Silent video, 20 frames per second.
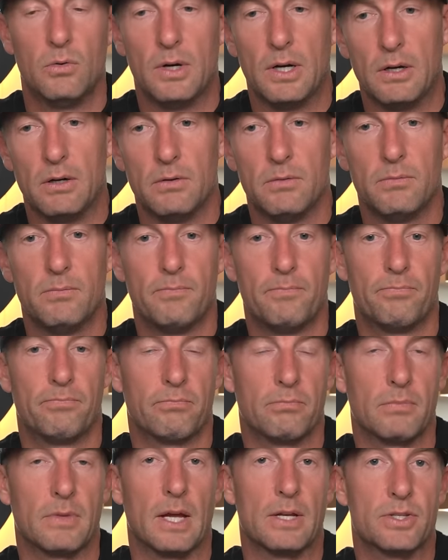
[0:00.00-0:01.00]
well
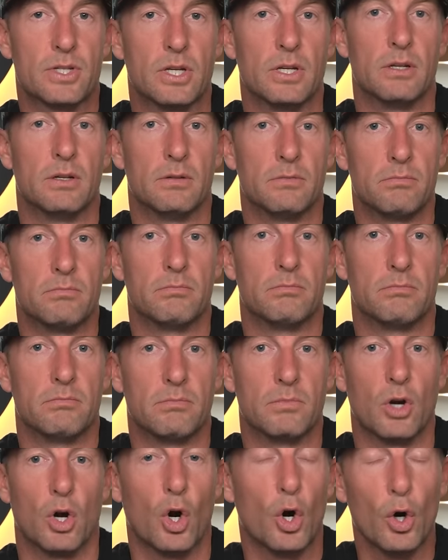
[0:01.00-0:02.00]
that's going to
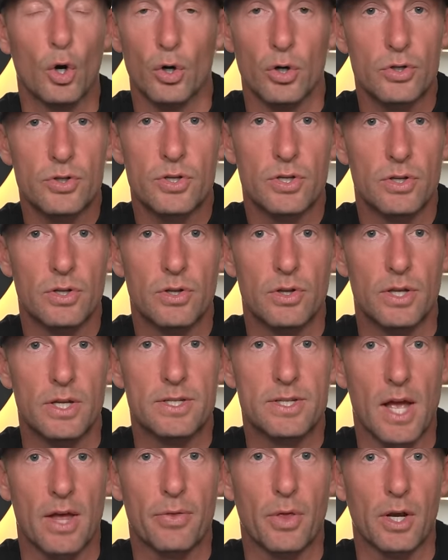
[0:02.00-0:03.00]
hurt
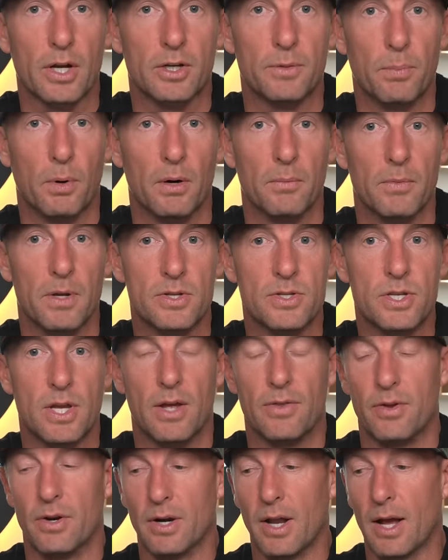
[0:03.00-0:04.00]
these athletic departments
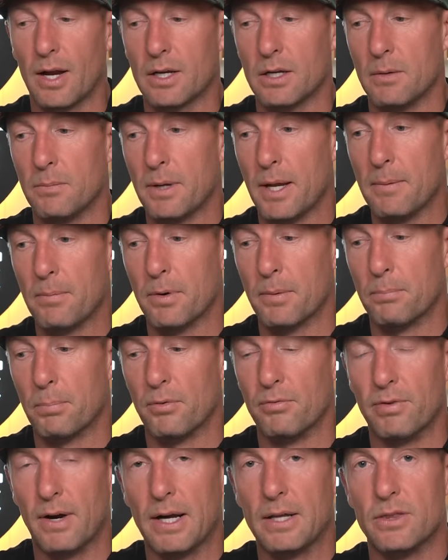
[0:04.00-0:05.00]
and they're not going to be able to
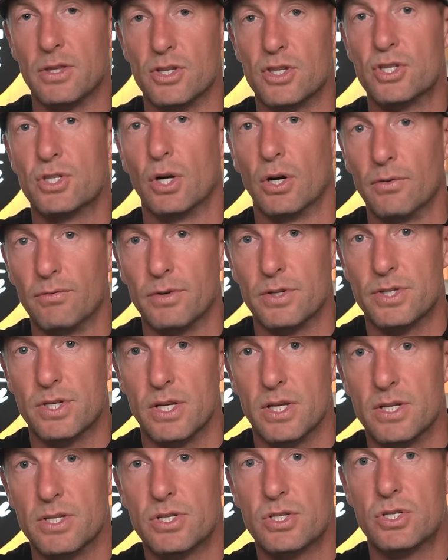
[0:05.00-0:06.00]
provide the
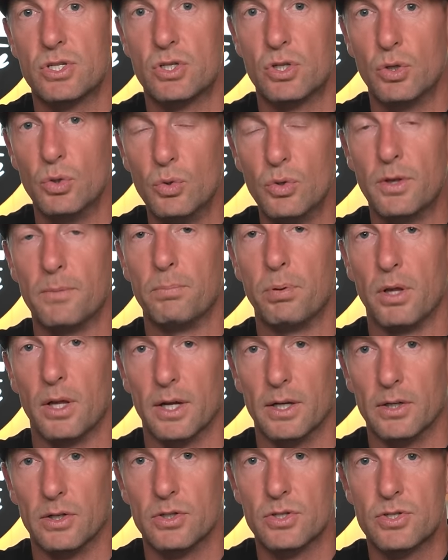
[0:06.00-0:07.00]
services to the
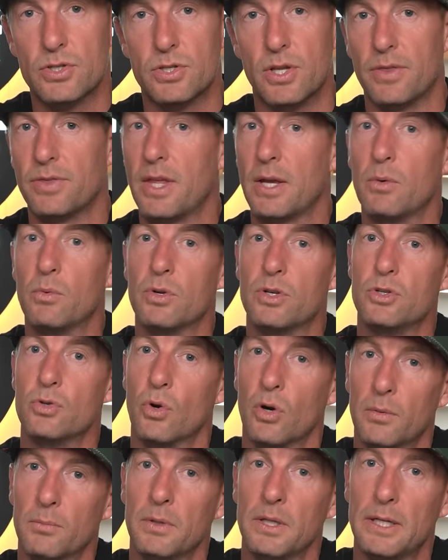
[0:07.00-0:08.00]
players that they would
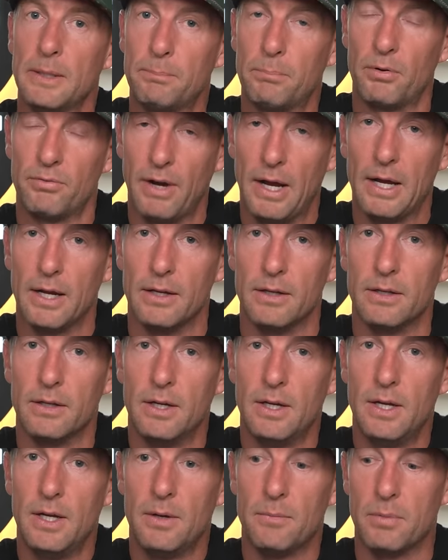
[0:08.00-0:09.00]
normally provide
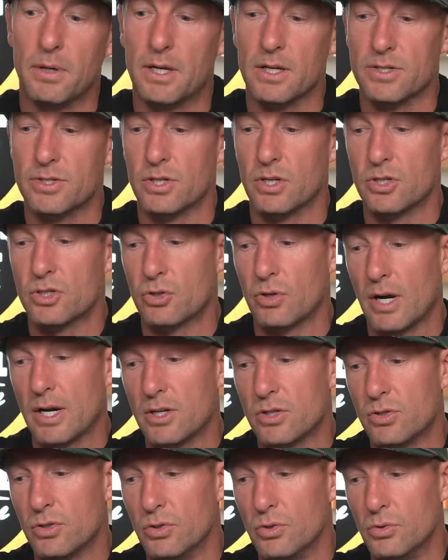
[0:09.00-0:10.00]
because they're
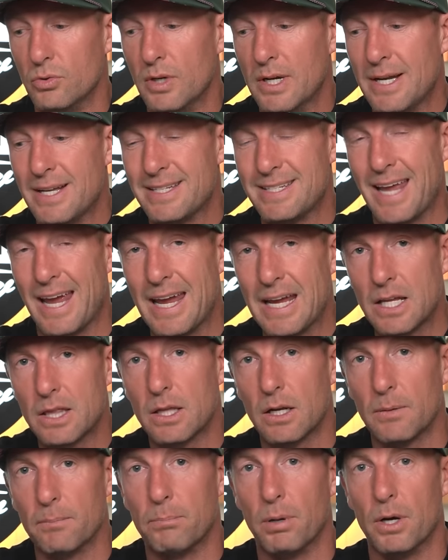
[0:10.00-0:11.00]
trying to
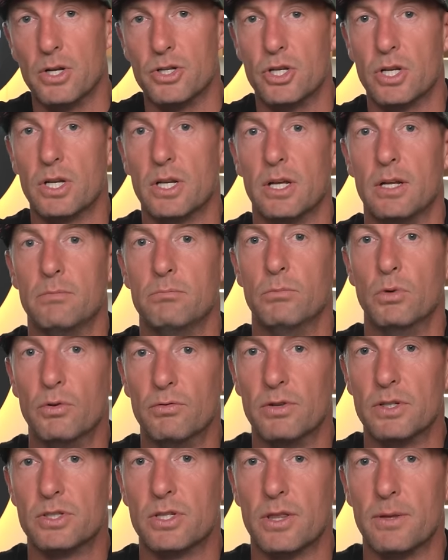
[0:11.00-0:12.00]
take their budget and
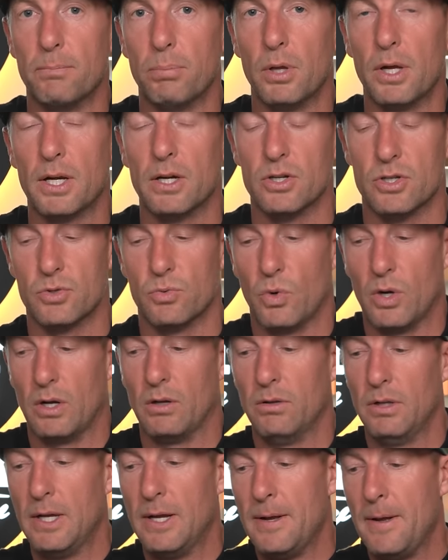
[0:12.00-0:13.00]
move it to the players.
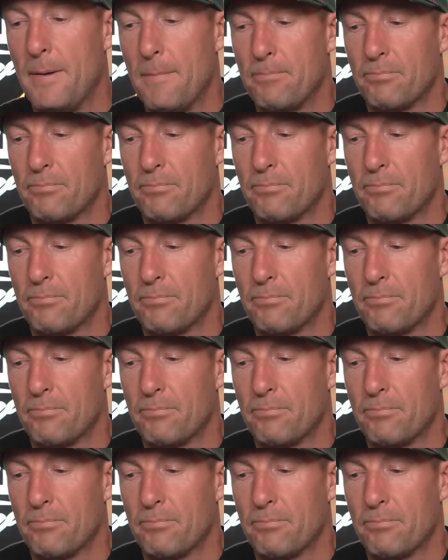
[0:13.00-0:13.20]
Well,